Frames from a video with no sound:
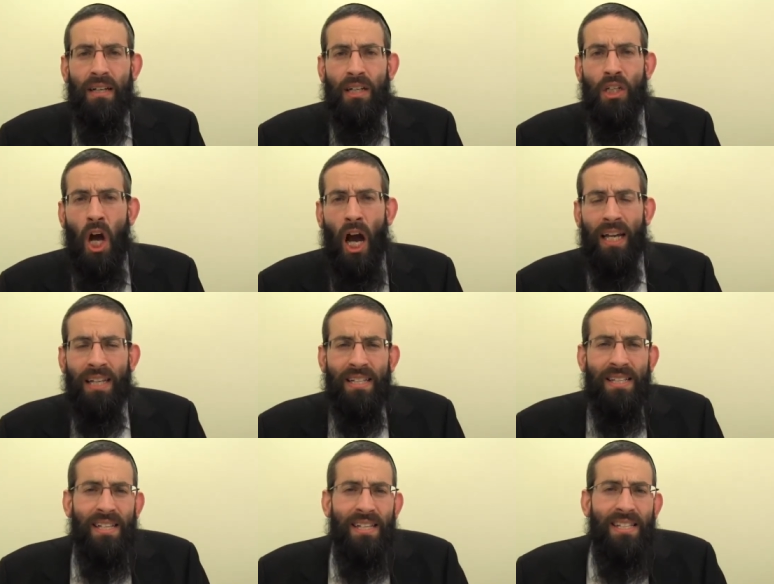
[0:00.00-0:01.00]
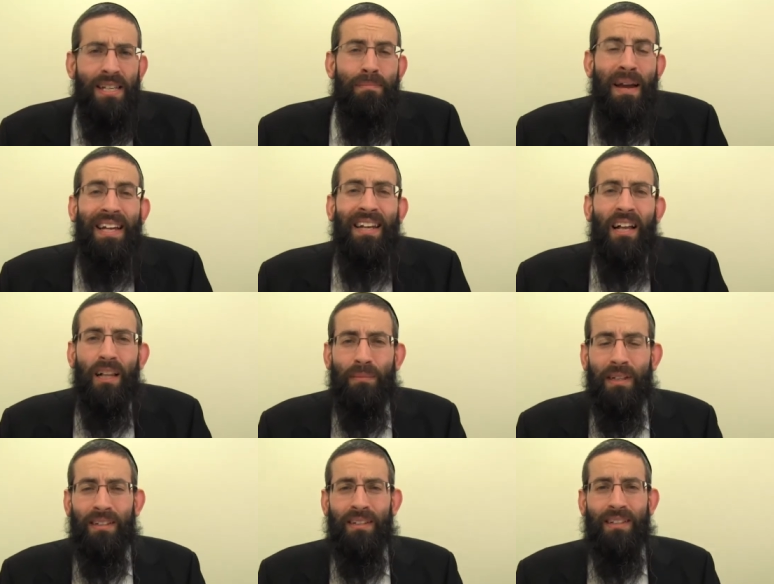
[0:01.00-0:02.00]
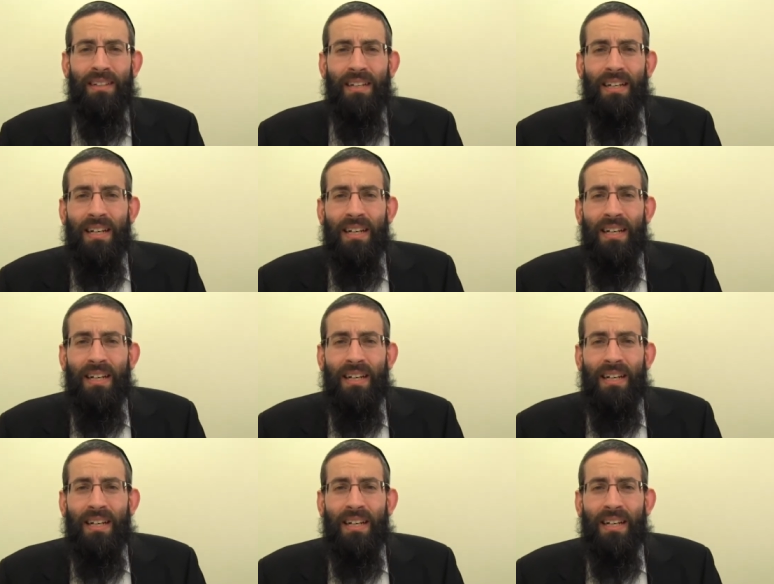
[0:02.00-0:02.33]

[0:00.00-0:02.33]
Nine is the, is the main element.